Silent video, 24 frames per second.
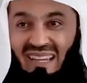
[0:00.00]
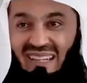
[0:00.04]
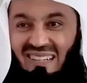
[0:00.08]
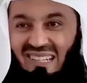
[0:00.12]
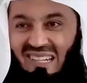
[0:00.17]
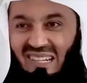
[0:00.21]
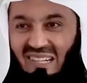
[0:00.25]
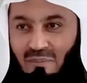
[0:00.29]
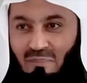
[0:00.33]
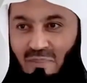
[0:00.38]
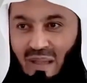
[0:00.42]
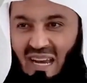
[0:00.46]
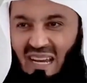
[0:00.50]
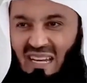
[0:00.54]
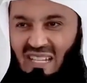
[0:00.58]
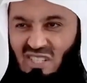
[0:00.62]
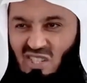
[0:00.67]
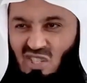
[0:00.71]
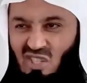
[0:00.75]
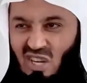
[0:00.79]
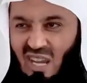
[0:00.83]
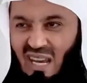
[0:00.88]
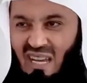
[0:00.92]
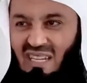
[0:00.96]
hatred,
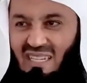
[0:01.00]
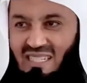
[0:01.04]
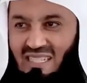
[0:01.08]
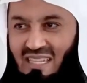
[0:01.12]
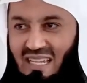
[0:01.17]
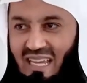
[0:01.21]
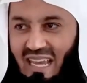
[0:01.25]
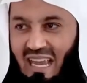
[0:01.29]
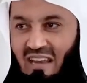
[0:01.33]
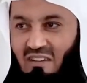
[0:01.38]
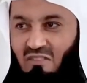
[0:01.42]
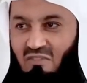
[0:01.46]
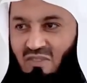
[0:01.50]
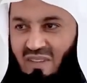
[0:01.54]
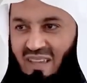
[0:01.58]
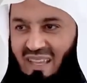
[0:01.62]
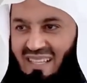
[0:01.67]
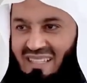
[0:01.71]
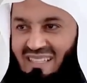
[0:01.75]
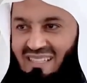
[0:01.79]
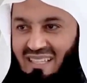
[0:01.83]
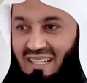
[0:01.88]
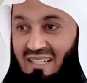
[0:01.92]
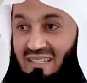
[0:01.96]
malice, jealousy,
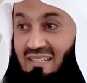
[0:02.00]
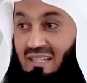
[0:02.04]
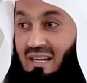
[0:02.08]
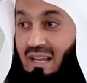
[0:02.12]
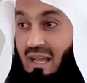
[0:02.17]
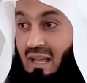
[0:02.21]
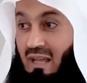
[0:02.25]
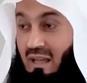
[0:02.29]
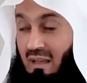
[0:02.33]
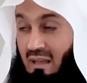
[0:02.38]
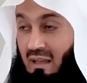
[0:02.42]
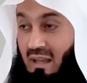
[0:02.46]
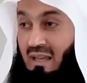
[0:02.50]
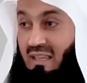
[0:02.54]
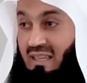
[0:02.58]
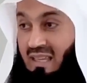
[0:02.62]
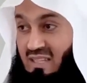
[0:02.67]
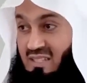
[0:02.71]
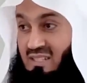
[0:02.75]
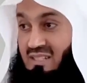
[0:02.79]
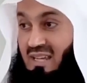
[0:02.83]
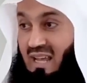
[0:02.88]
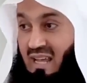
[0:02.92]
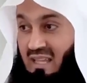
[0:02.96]
envy, etc.
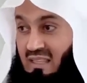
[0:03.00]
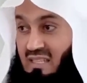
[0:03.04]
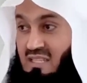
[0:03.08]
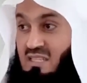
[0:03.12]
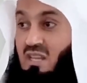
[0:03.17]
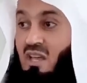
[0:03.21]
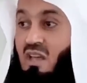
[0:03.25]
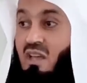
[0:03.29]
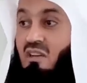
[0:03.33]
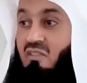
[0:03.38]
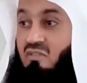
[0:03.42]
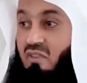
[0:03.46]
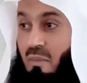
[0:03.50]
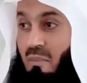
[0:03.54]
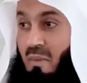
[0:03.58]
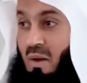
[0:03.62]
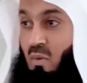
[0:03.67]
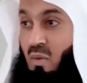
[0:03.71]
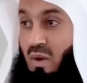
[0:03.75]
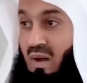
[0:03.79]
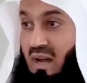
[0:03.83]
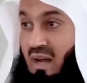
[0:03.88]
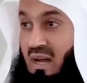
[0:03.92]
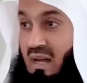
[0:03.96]
against others from
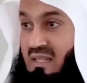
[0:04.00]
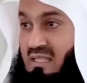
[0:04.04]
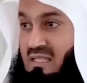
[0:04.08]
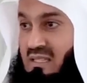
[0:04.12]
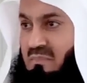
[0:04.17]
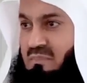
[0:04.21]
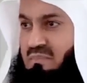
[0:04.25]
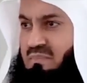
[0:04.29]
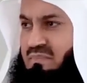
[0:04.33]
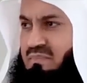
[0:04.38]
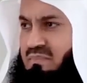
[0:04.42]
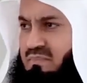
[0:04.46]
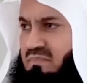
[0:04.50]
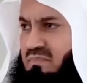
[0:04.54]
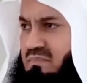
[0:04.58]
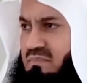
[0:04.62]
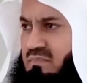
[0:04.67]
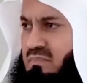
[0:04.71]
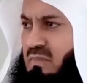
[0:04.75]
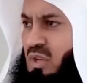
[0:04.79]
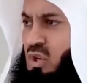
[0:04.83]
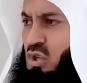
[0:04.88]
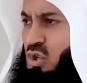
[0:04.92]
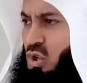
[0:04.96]
our hearts.
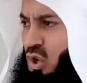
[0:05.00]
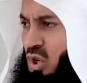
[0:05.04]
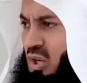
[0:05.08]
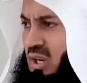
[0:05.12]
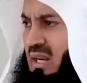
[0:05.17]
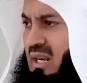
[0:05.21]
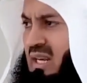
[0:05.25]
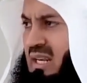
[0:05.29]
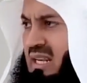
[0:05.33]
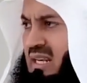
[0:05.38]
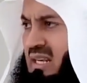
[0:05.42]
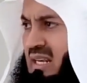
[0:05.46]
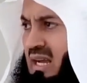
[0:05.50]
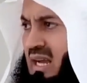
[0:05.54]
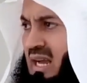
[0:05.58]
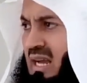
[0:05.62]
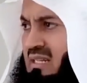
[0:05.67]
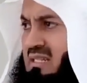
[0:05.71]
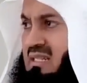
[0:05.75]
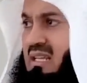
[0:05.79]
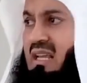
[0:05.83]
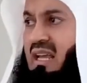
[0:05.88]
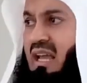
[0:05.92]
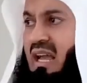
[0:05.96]
You got a clean
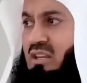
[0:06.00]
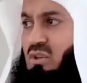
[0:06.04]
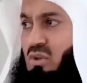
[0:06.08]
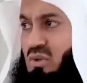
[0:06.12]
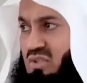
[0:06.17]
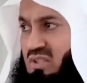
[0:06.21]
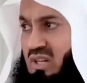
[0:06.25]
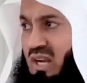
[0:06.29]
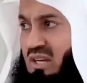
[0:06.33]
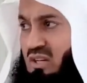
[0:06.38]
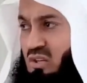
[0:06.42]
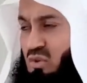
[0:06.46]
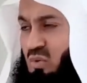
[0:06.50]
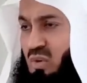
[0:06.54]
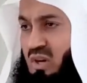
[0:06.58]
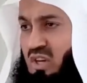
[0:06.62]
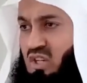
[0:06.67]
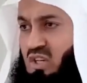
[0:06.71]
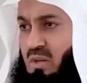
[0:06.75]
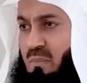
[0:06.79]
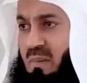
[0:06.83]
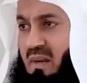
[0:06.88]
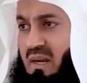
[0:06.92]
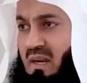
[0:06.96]
heart and you're trying to
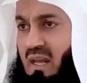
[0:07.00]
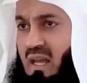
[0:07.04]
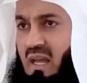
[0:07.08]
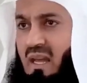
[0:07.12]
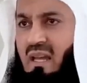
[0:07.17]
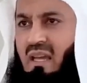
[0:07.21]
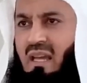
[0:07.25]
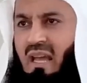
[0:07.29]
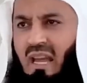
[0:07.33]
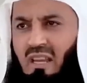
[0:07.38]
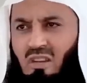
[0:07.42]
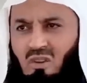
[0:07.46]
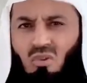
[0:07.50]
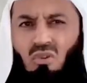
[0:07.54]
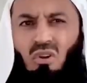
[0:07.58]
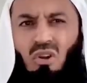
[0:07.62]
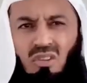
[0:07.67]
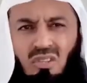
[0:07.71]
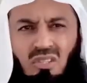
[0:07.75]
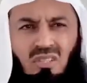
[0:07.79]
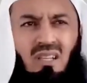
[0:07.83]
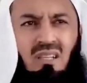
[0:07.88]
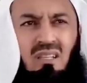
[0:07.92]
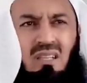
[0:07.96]
worship Allah and you're
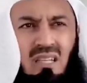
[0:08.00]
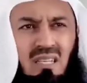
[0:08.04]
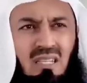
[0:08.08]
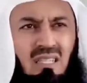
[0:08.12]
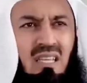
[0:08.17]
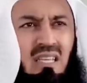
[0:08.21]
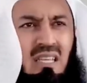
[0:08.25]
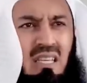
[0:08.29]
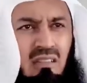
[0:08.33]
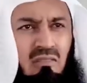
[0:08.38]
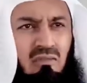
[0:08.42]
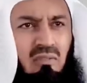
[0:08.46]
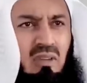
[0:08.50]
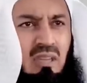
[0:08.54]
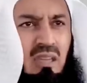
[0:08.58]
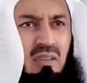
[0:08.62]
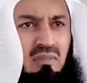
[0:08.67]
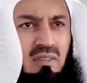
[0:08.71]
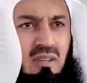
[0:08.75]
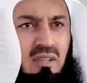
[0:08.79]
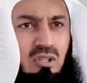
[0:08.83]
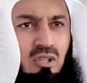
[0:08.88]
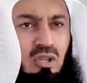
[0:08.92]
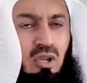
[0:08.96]
constantly seeking
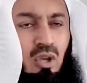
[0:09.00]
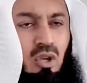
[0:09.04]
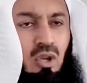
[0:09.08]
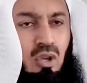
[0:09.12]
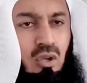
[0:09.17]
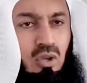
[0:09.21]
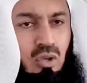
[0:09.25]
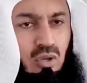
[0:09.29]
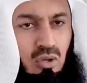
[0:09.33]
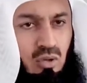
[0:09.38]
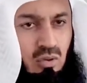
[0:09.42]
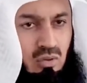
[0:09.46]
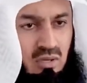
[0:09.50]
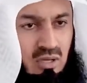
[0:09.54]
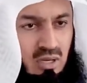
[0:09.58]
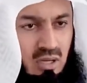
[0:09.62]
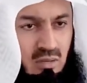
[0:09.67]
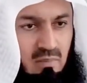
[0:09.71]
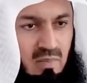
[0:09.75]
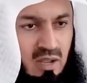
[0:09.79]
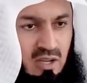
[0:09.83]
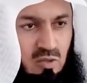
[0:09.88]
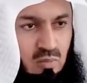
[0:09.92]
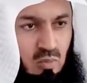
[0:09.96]
forgiveness. You don't
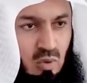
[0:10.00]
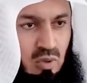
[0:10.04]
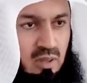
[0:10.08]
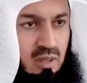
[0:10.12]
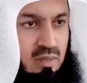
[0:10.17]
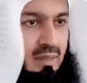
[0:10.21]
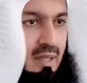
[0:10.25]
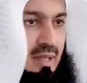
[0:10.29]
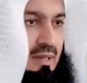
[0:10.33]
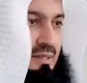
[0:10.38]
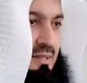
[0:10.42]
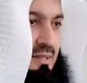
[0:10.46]
need much more than